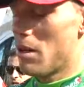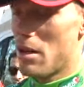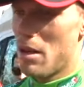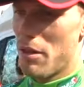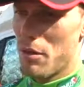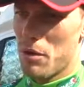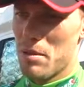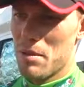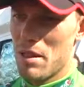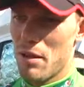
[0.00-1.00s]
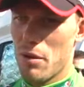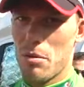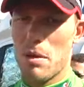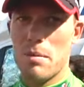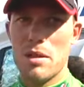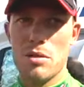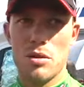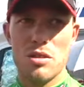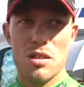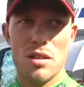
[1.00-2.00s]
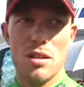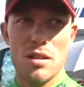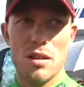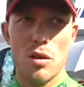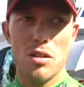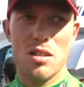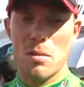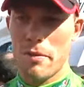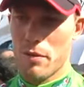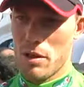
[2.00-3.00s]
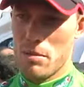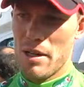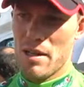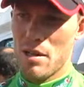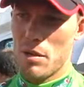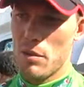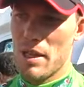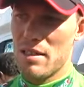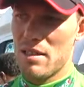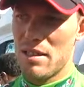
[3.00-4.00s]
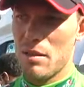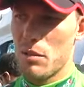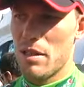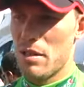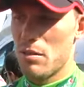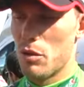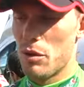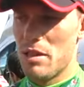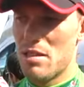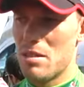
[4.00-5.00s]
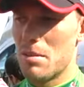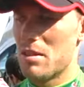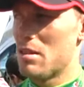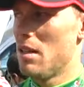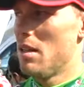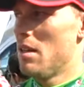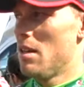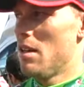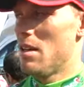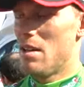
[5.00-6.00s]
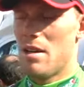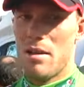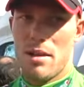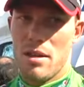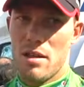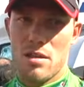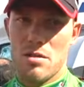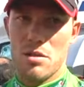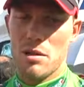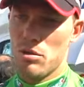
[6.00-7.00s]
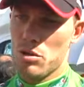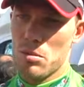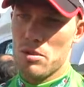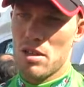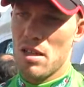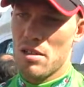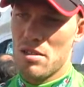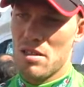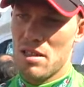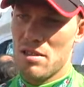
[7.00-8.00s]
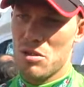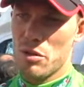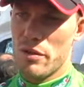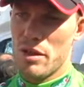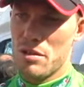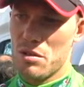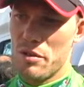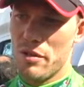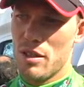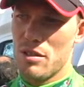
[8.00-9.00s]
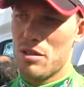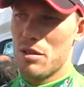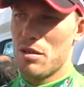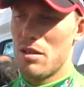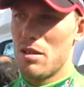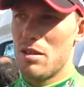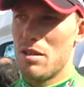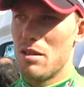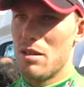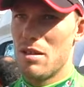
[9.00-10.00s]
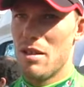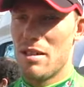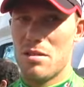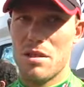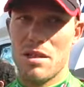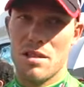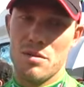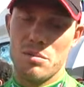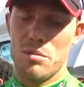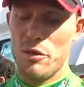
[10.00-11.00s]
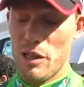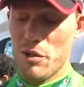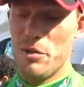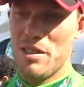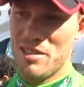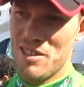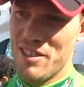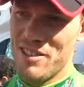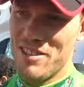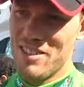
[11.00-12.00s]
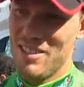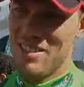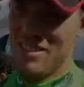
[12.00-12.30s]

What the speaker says: I thought it, but I thought maybe it took a long time before the breakaway went, and then we rode easy. But I think today was almost the hardest day so far in Tour de France. So today I'm really, really tired.